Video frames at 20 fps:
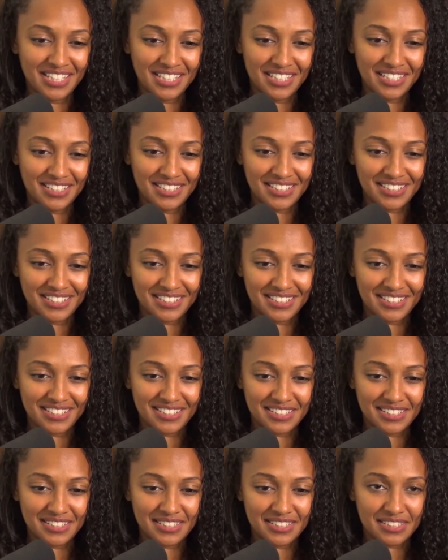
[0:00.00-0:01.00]

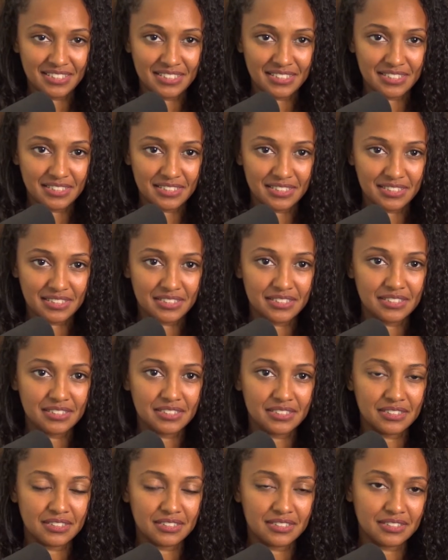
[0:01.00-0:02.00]

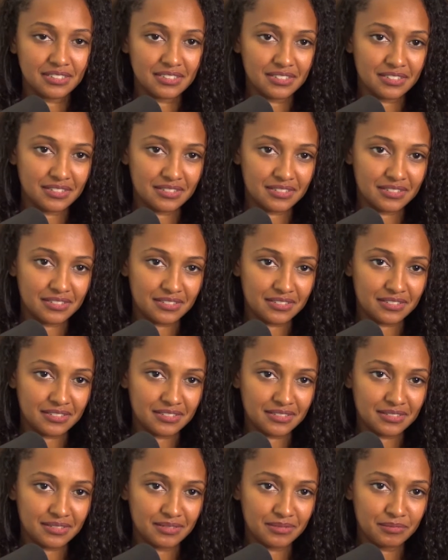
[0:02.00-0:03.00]

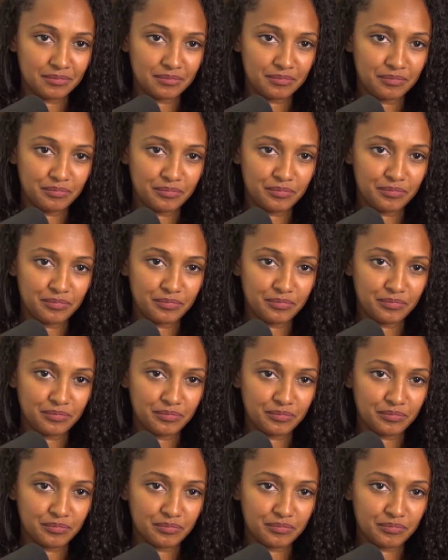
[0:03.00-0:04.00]

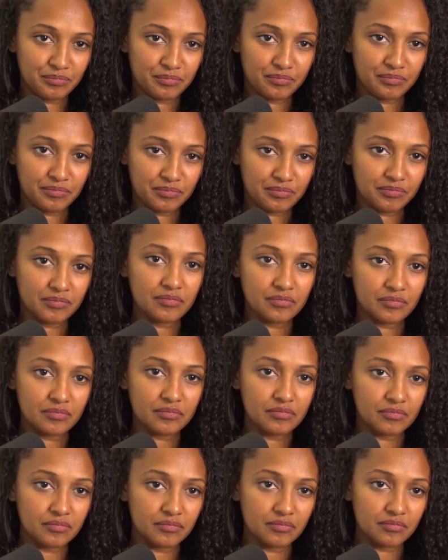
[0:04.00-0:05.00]

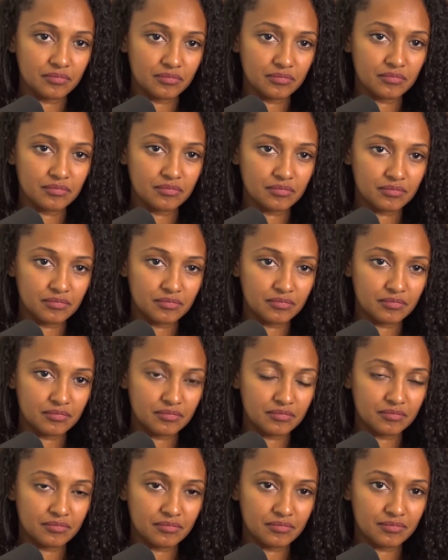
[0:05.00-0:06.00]

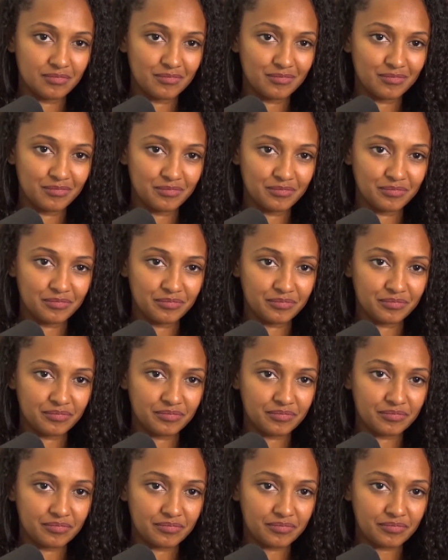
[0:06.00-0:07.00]

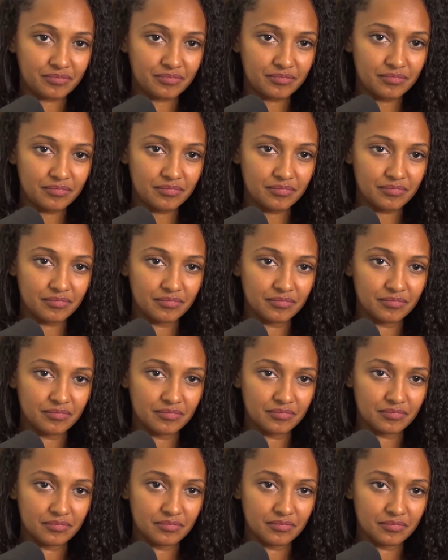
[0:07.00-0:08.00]
[no speech]